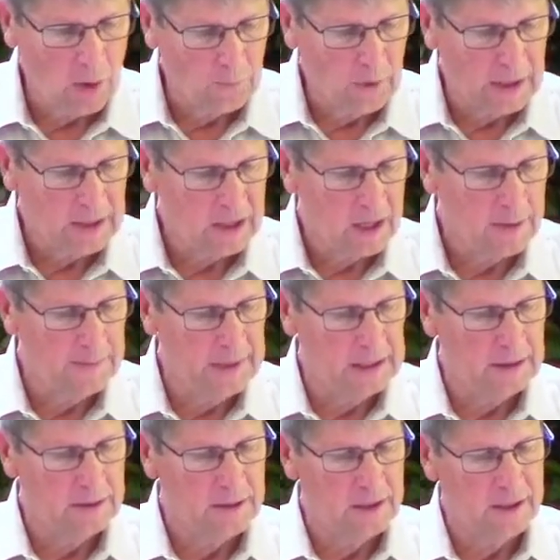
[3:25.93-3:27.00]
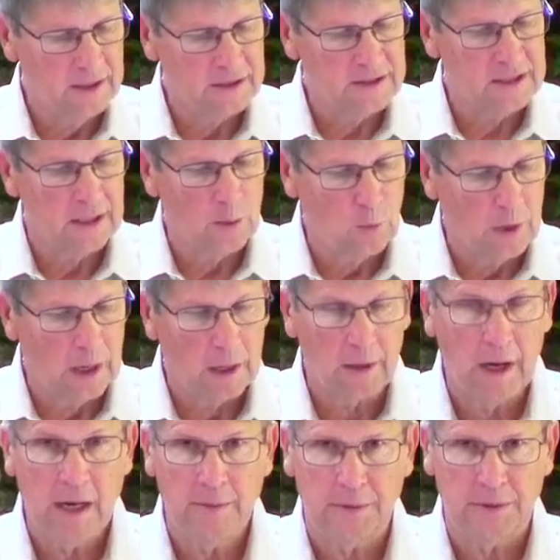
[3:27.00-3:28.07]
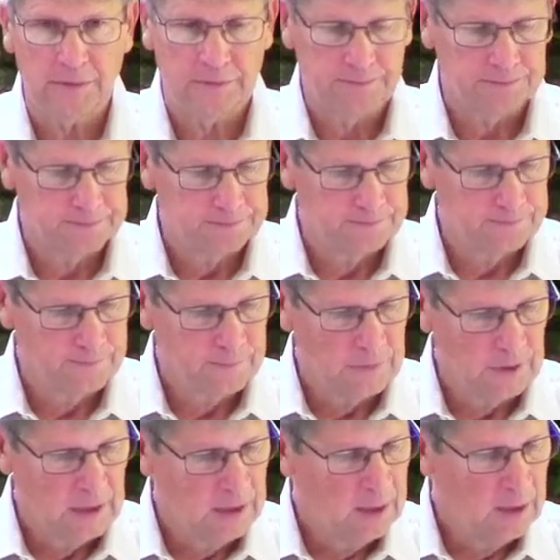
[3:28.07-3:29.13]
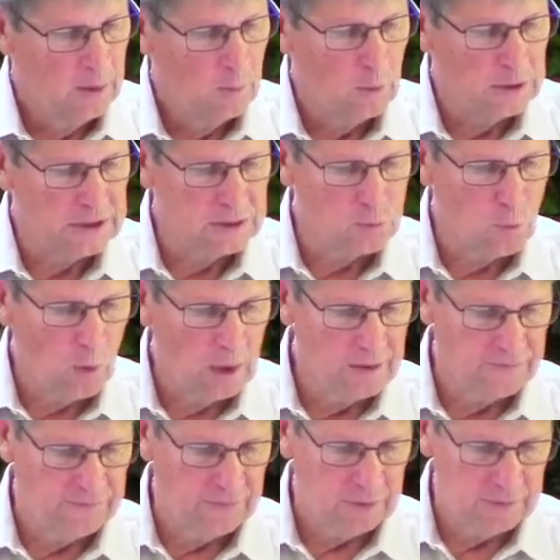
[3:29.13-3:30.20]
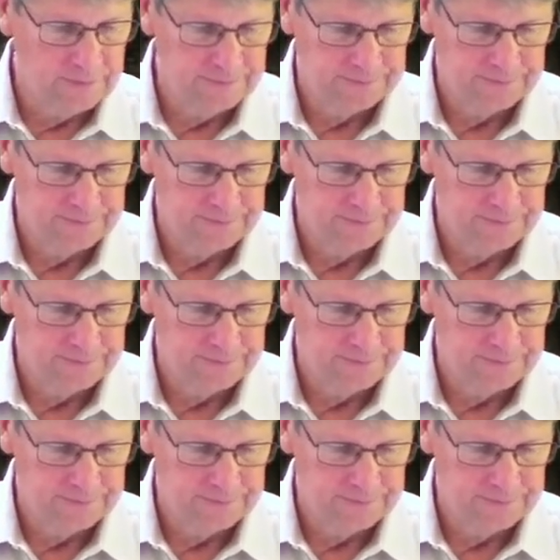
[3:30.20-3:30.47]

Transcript: already committed to the extent we are able, which is wonderful.